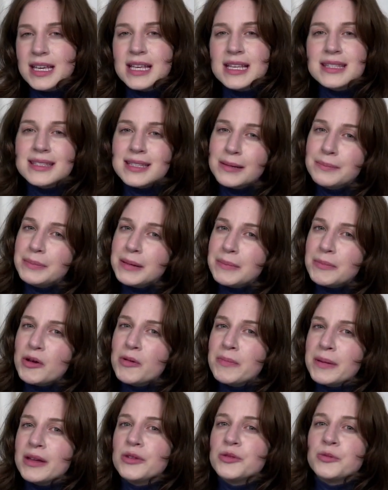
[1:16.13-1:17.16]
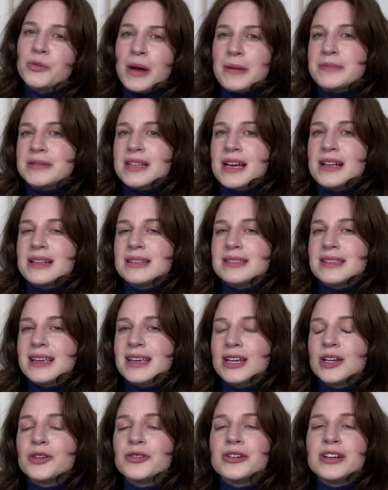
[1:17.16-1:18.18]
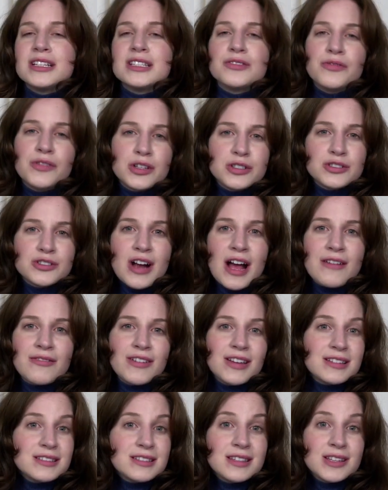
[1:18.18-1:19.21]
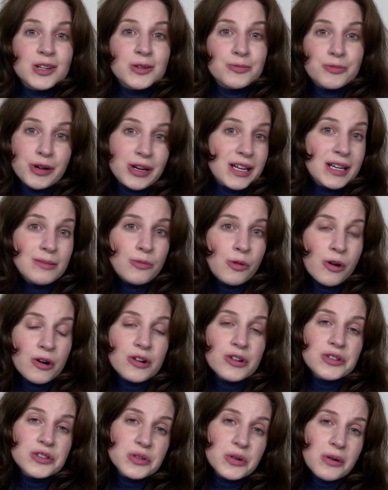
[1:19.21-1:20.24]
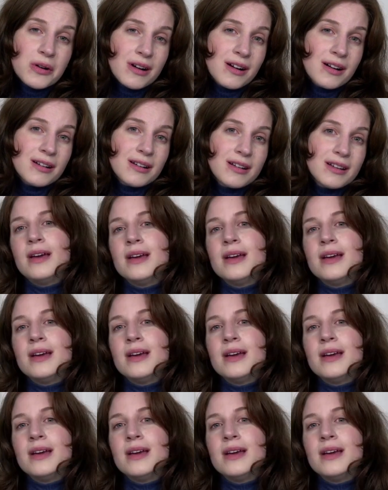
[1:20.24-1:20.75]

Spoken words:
Some people build websites to increase foot traffic to their brick-and-mortar store.